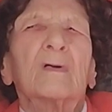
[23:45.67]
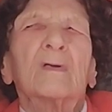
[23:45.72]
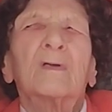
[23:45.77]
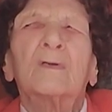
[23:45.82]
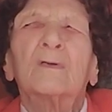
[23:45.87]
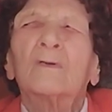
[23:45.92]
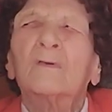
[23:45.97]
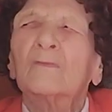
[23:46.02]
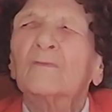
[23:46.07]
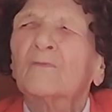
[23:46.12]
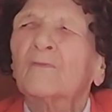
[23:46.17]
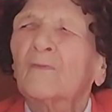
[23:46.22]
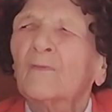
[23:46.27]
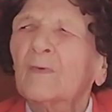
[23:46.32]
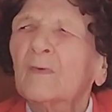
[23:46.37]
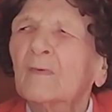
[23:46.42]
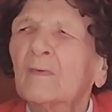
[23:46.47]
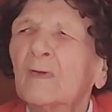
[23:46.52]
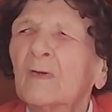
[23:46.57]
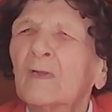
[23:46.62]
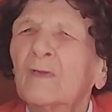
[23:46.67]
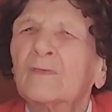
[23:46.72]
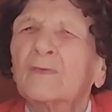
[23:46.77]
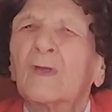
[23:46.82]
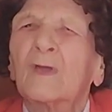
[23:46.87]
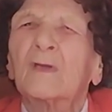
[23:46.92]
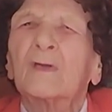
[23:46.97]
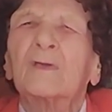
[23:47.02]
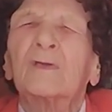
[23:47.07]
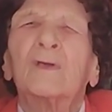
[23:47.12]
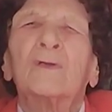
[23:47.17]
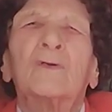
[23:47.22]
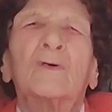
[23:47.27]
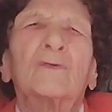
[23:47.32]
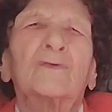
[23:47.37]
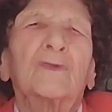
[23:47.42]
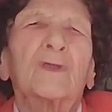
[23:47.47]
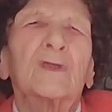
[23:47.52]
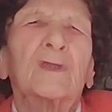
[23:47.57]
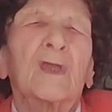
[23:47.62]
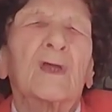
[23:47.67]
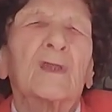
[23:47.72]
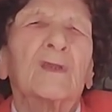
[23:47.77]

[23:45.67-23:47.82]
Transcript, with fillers: You don't fear anything. You don't think